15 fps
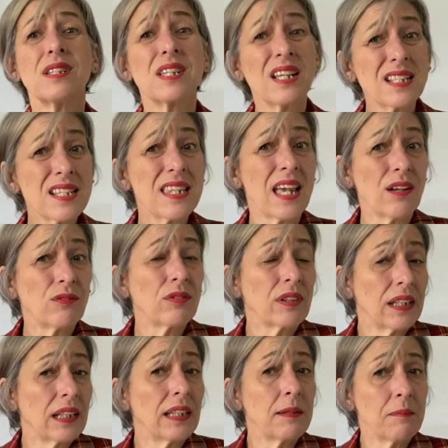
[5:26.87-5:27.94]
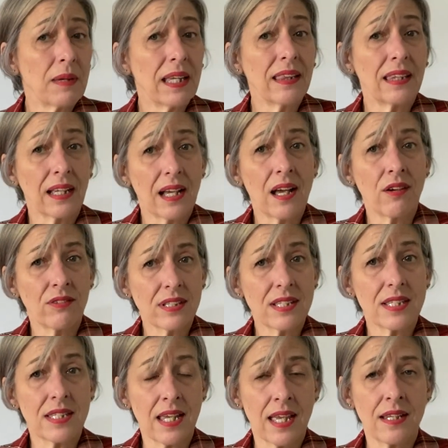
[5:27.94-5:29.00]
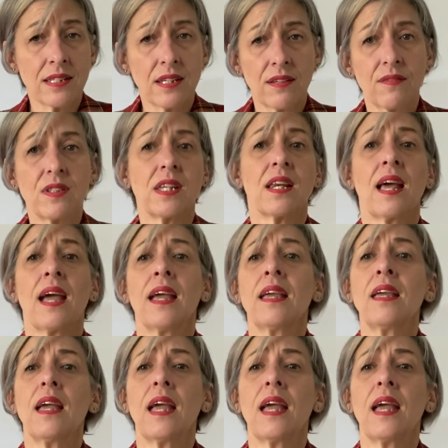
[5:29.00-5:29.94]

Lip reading: Does that really meet the current standard of today?